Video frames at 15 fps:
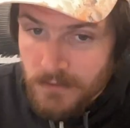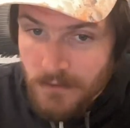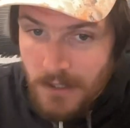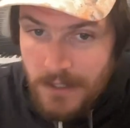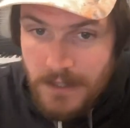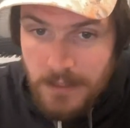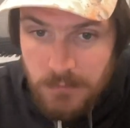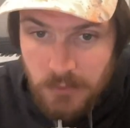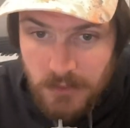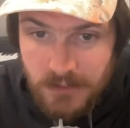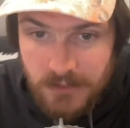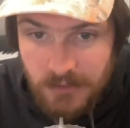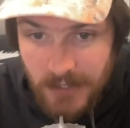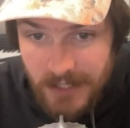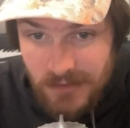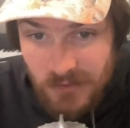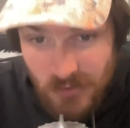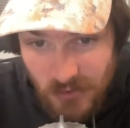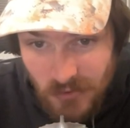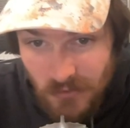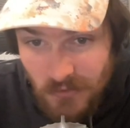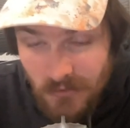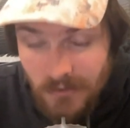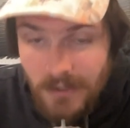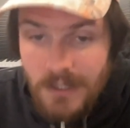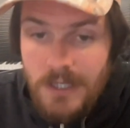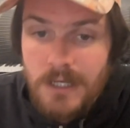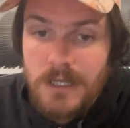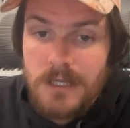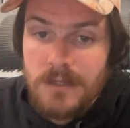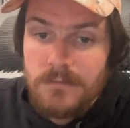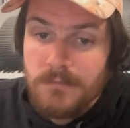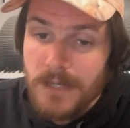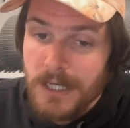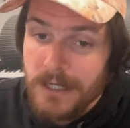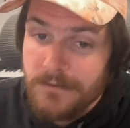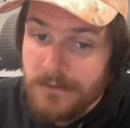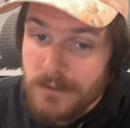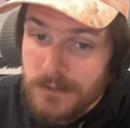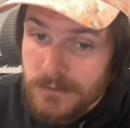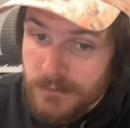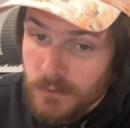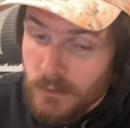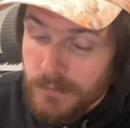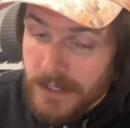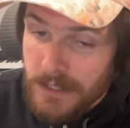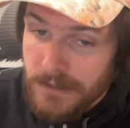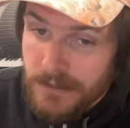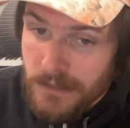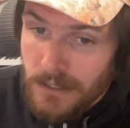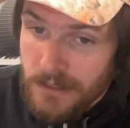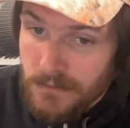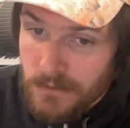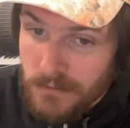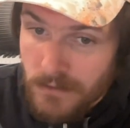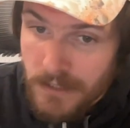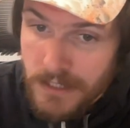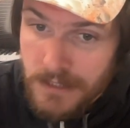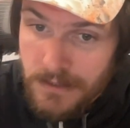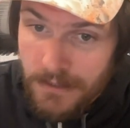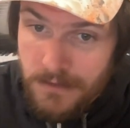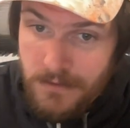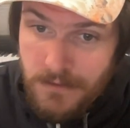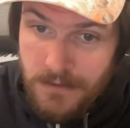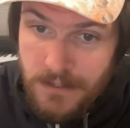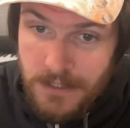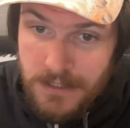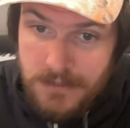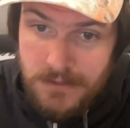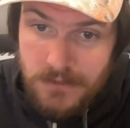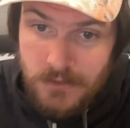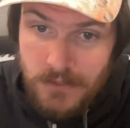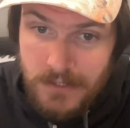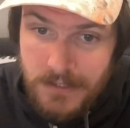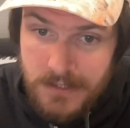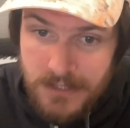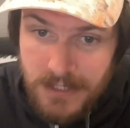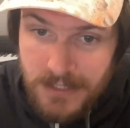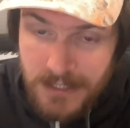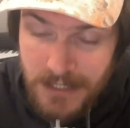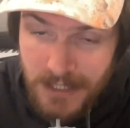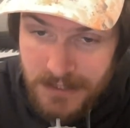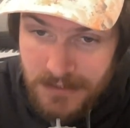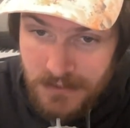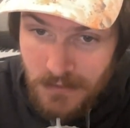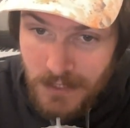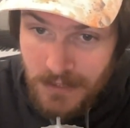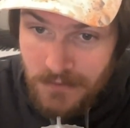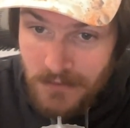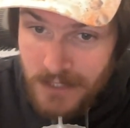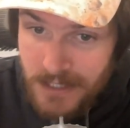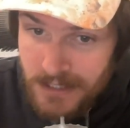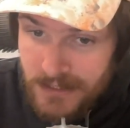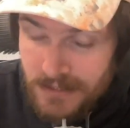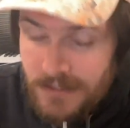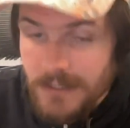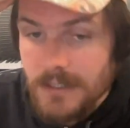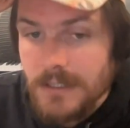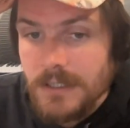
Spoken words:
running the Brooks Trace 2. My first full marathon, we're running these Adrenaline GTS 23s.